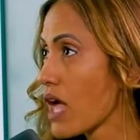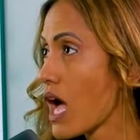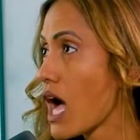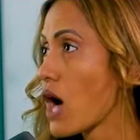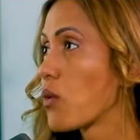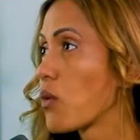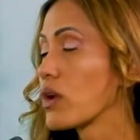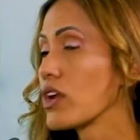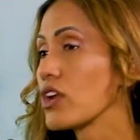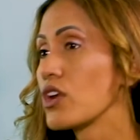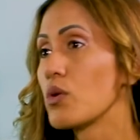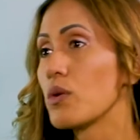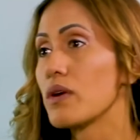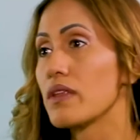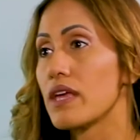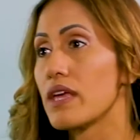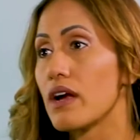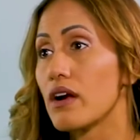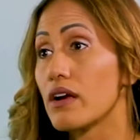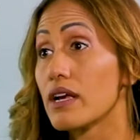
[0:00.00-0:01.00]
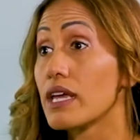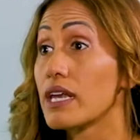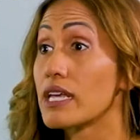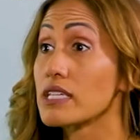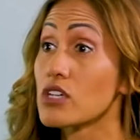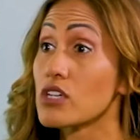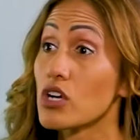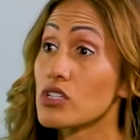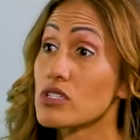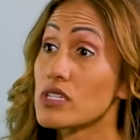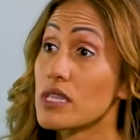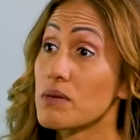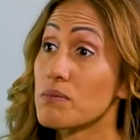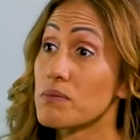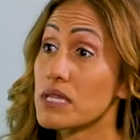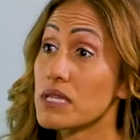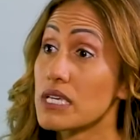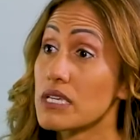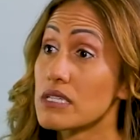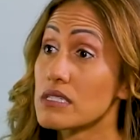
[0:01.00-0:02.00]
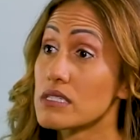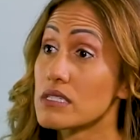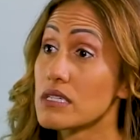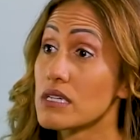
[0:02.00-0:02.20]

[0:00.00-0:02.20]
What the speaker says: I want to know where they are. Can I talk to them, please?